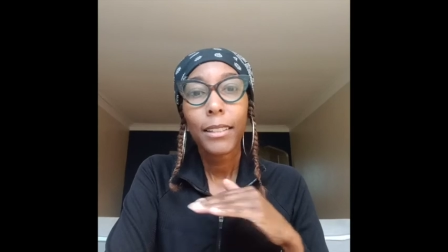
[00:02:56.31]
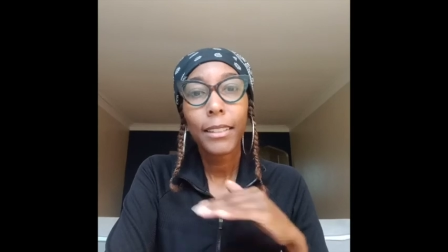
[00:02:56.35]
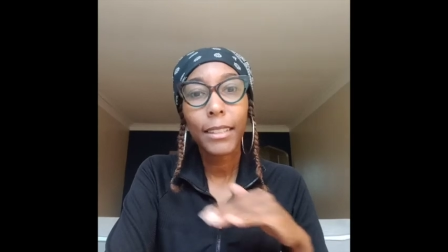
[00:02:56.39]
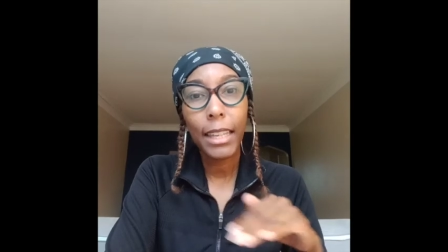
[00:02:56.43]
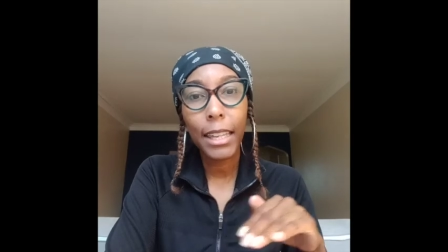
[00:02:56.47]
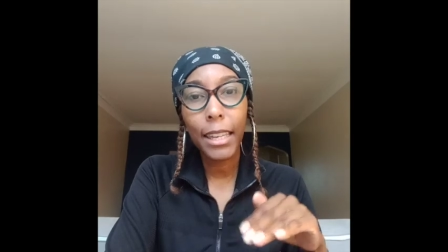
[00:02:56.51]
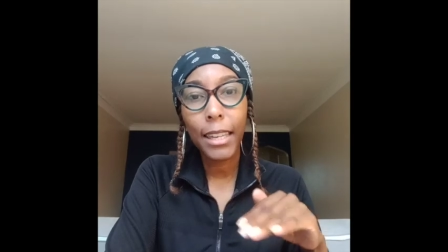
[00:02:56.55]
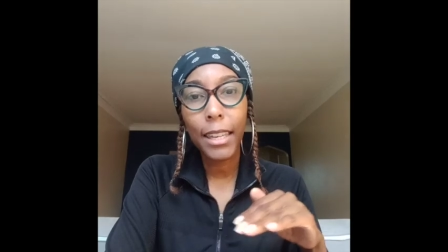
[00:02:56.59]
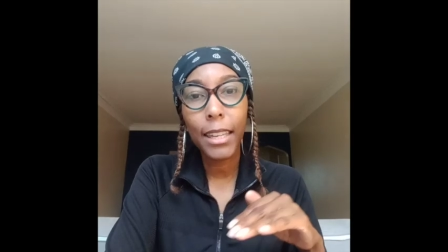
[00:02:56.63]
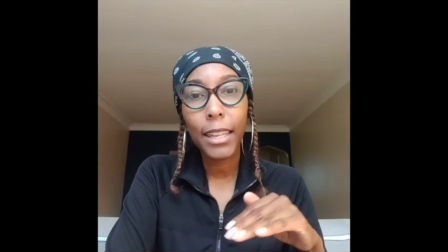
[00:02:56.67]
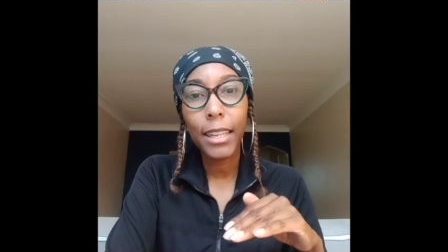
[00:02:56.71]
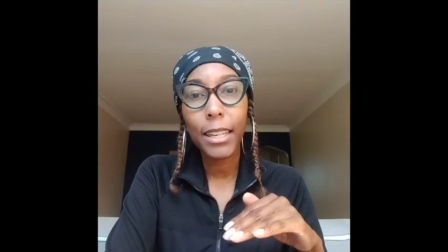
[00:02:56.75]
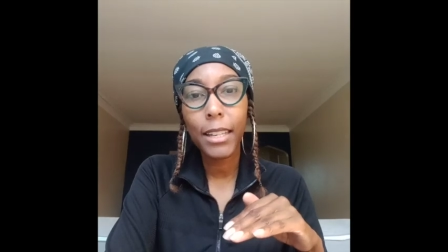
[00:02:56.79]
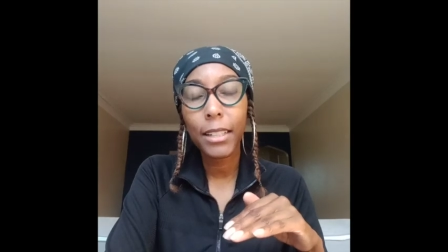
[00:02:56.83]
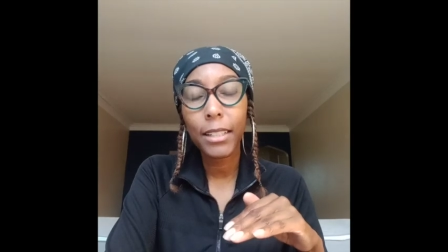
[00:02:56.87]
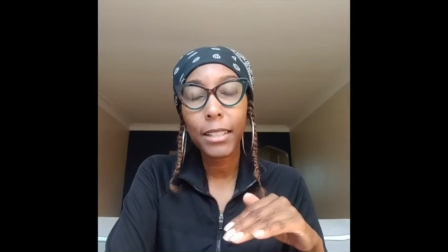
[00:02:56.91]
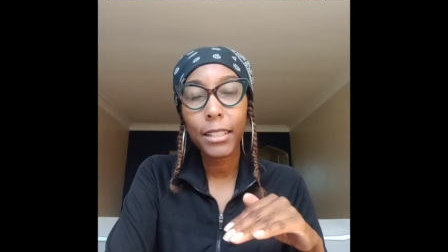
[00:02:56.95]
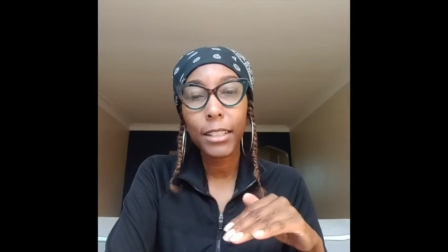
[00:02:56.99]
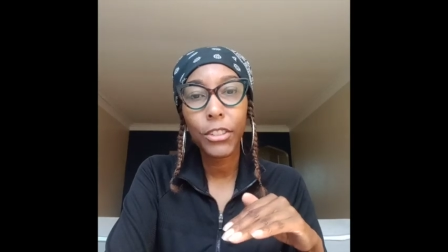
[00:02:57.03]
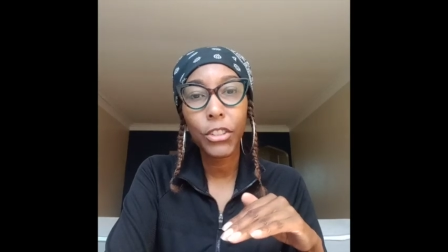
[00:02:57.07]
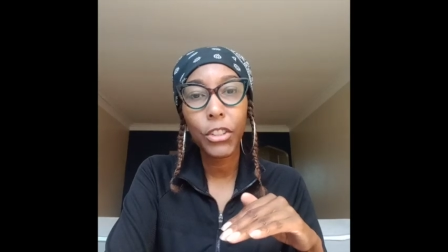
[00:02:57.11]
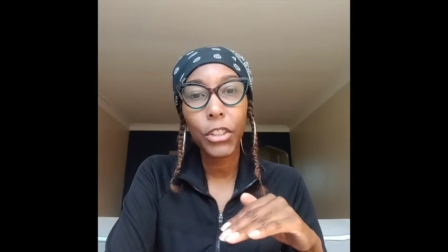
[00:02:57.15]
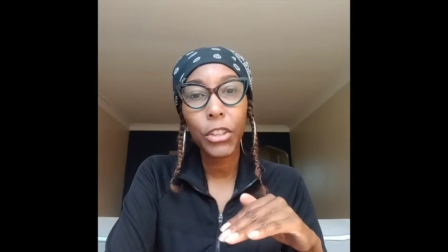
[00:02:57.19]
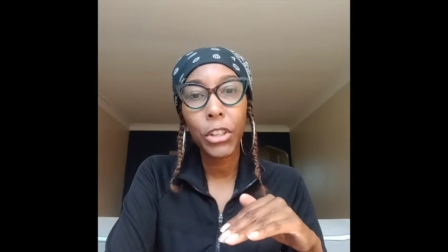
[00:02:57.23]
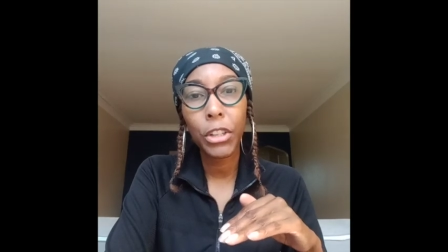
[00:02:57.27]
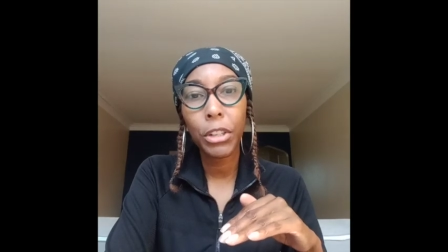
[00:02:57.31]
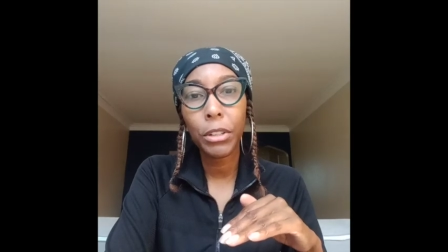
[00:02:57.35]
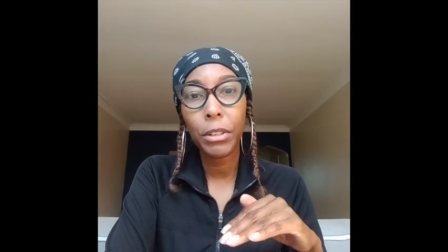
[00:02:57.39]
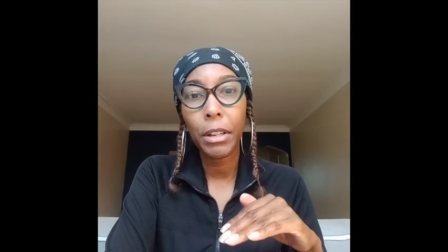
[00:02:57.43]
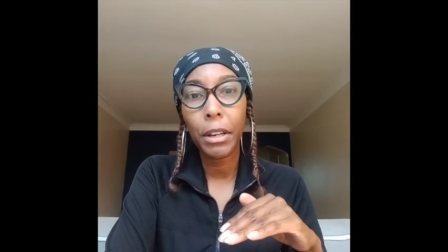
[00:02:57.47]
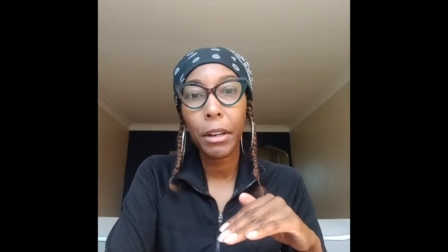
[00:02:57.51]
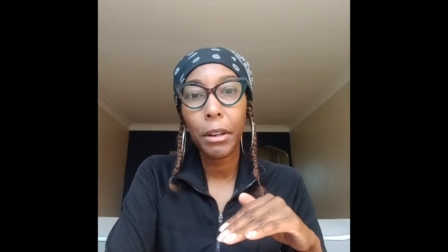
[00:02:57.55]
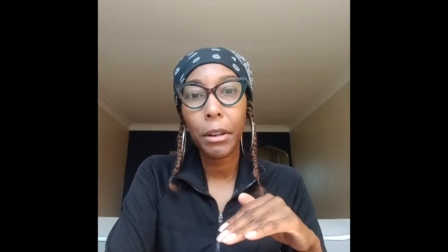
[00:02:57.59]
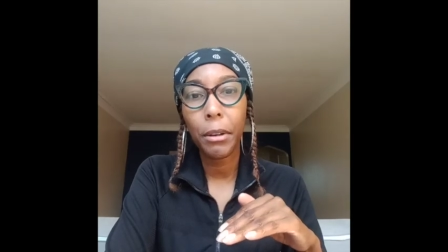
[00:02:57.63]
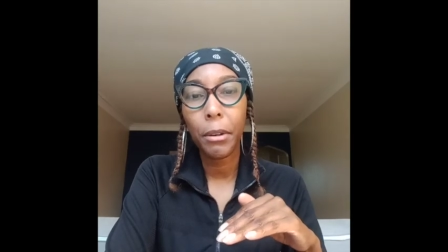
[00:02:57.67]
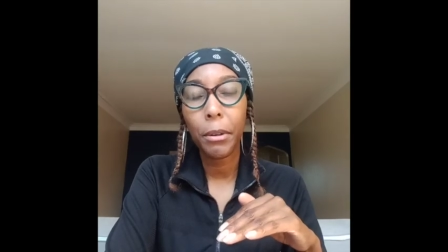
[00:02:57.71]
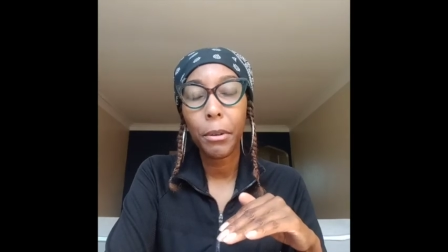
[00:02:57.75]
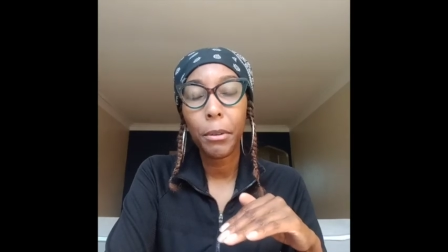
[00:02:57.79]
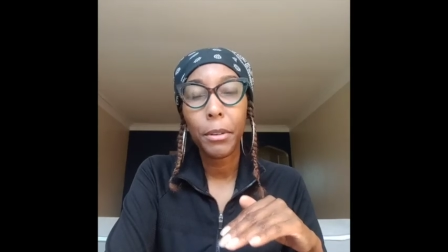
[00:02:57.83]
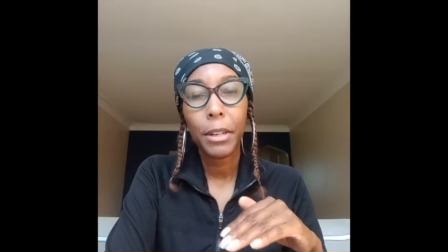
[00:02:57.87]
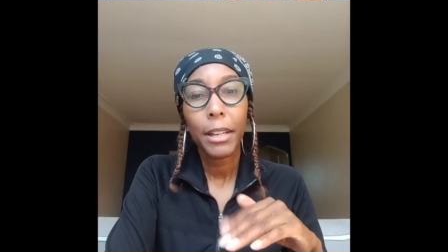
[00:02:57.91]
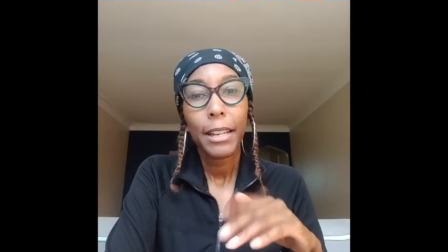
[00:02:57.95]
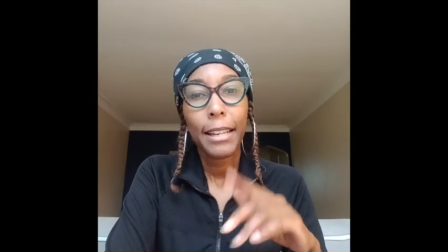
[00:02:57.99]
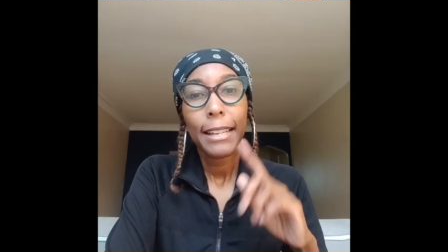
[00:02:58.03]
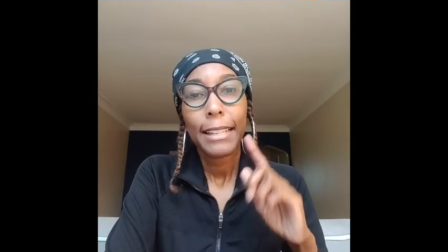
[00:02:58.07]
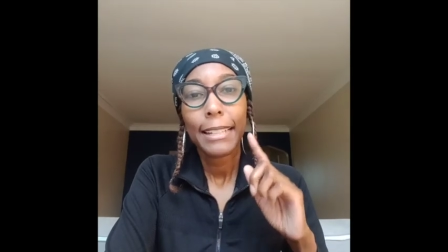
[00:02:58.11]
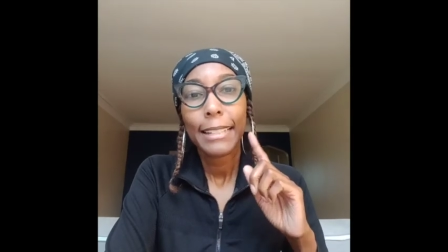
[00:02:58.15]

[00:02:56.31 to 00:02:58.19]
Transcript: things, you know,